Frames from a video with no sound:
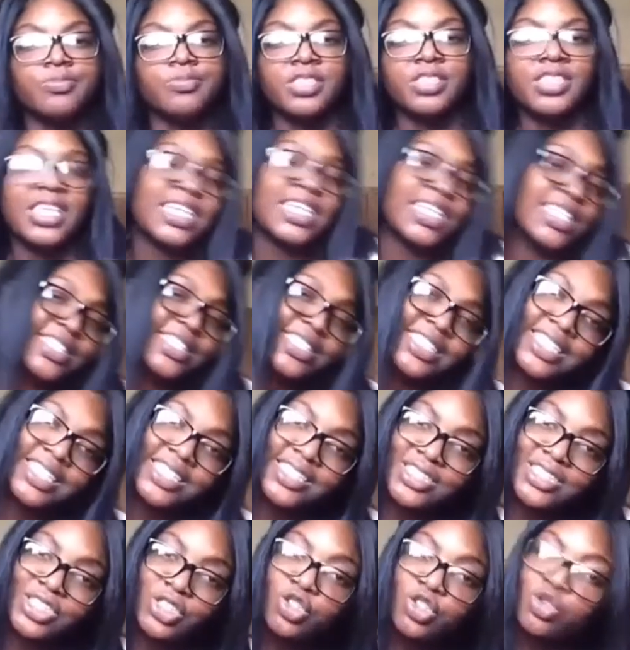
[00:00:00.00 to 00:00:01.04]
like I
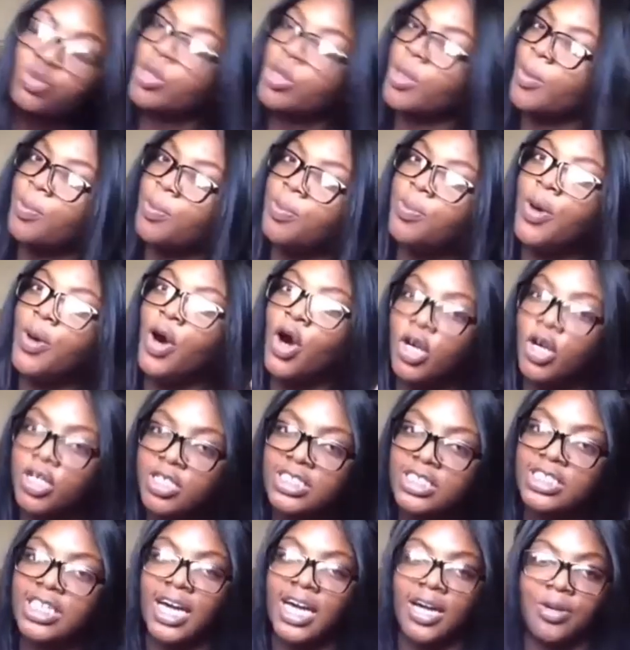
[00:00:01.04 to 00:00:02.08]
said, those were
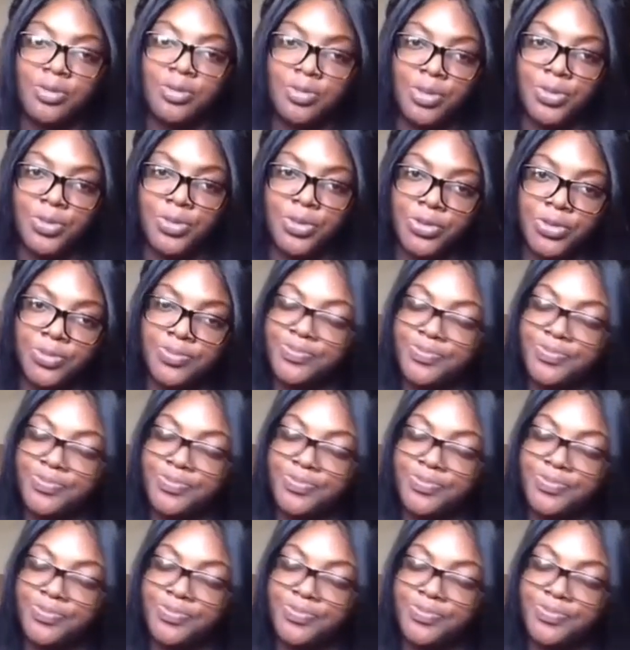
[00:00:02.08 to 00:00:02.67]
parts I remember,